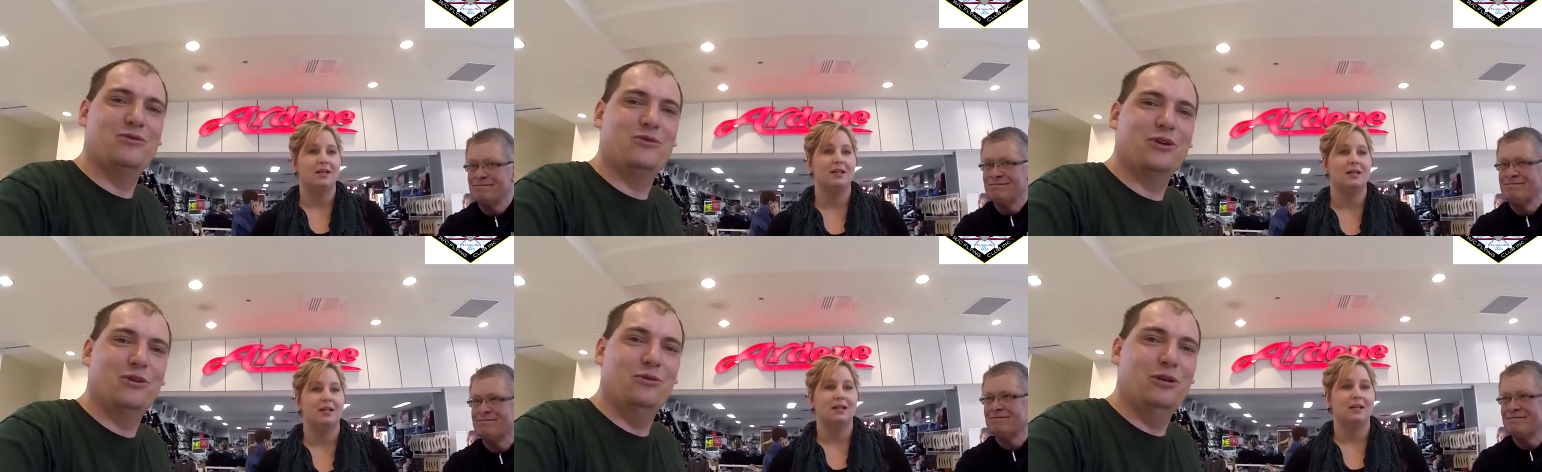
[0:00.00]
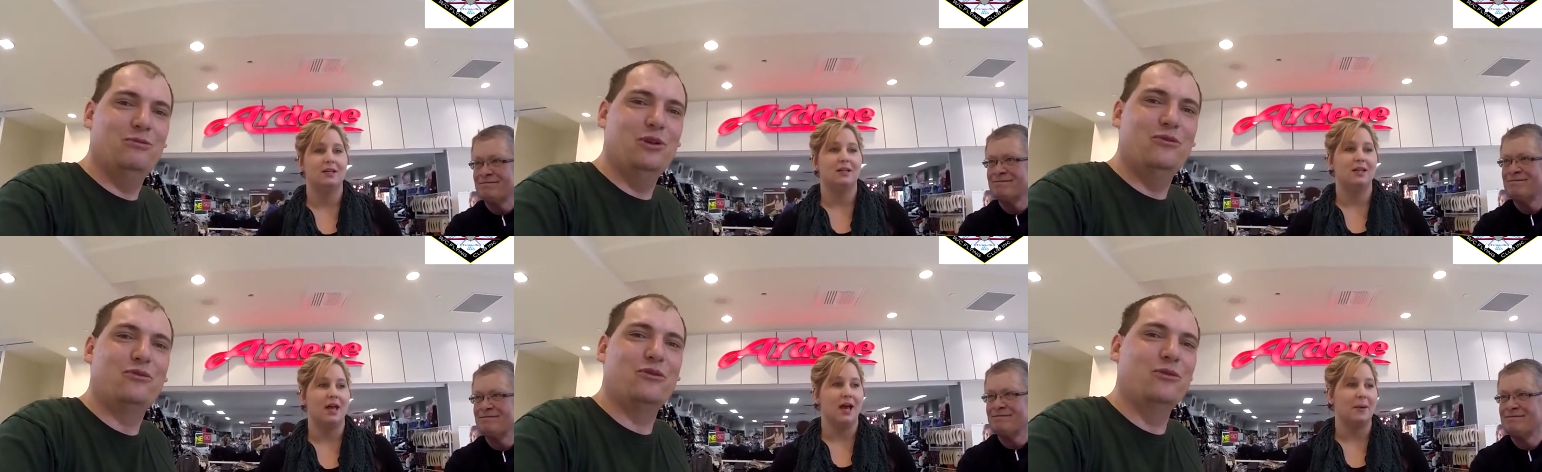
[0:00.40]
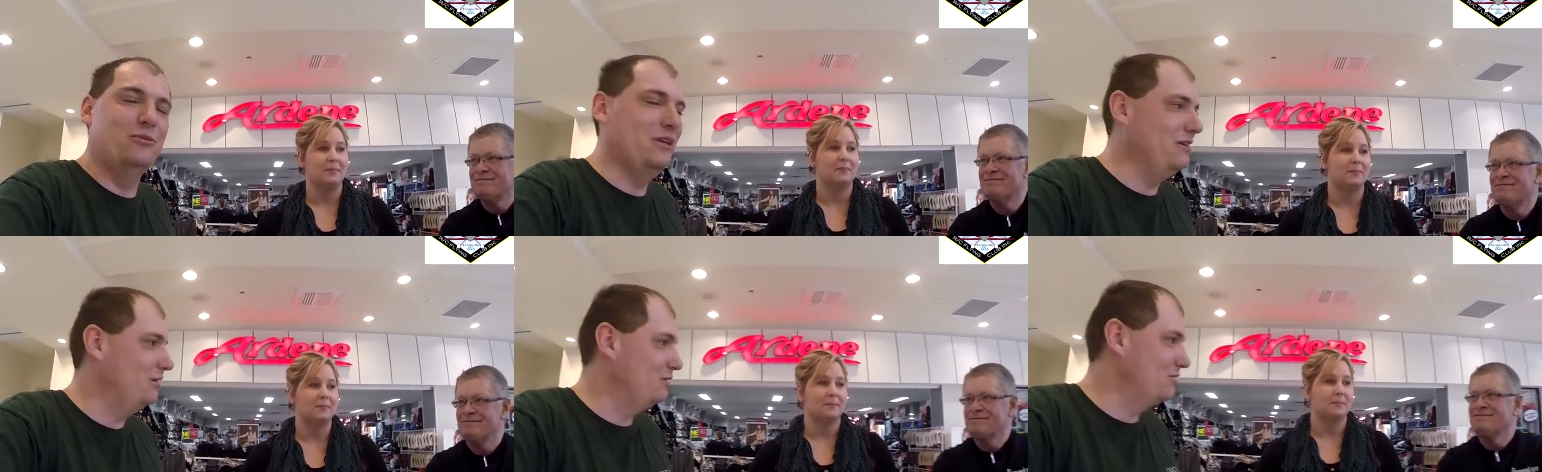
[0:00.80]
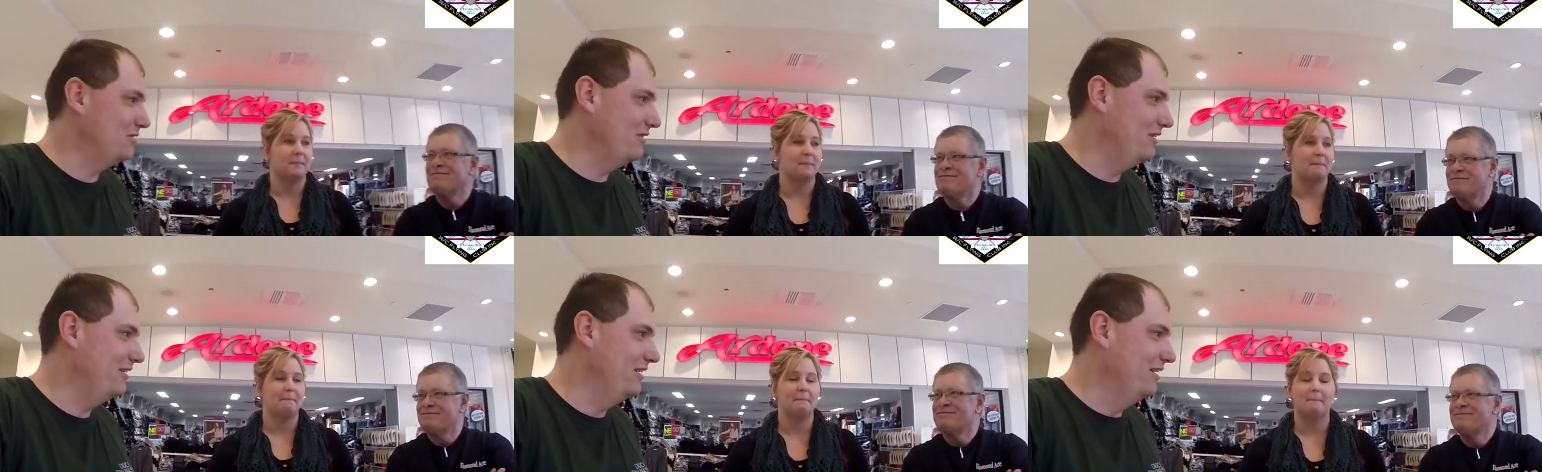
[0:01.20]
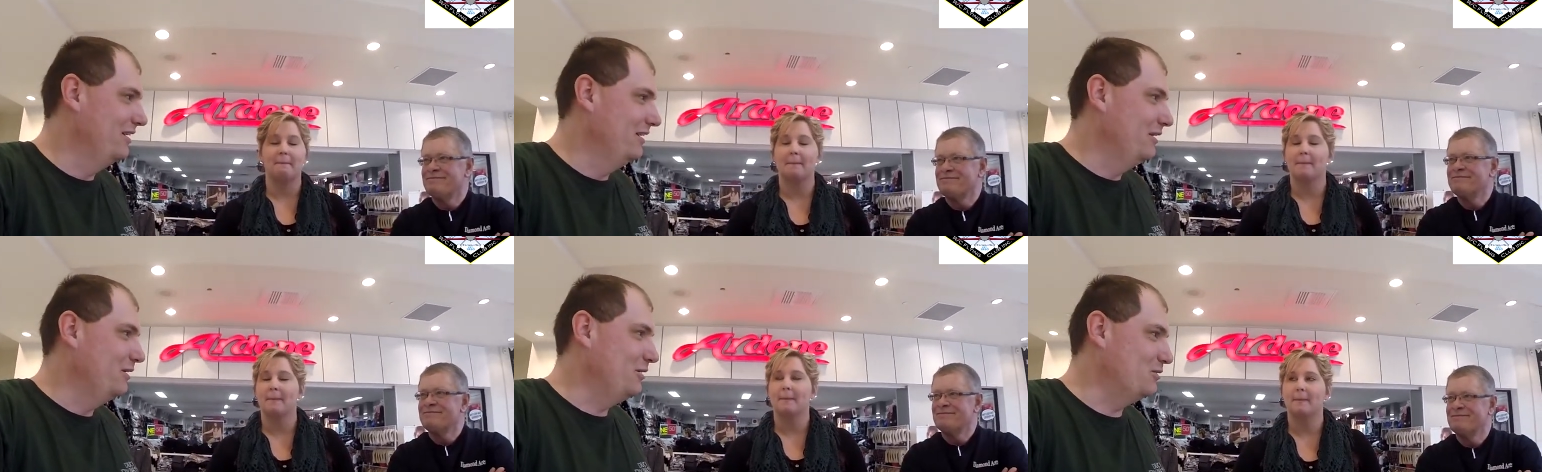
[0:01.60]
Speaker 1: fear would be yeah. for me is uh,
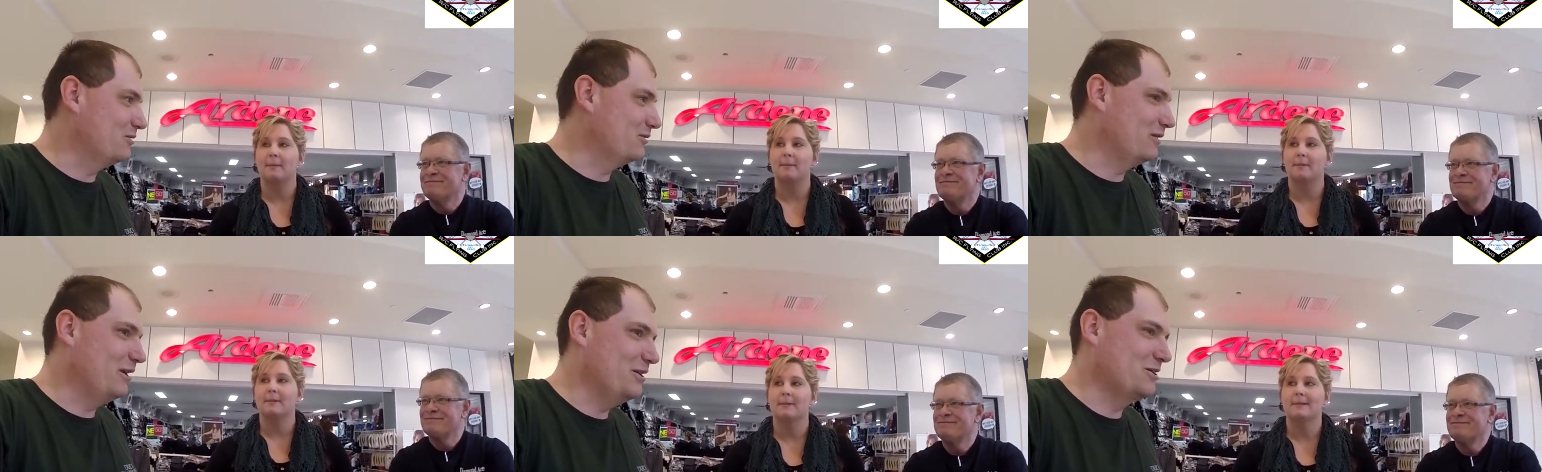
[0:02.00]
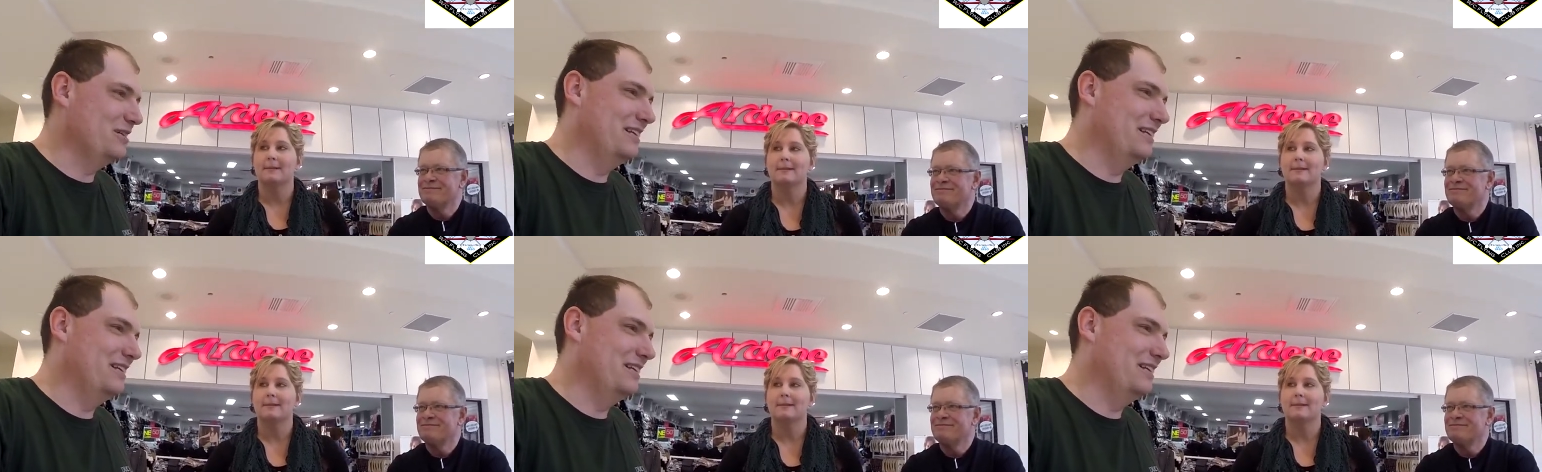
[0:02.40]
is crashing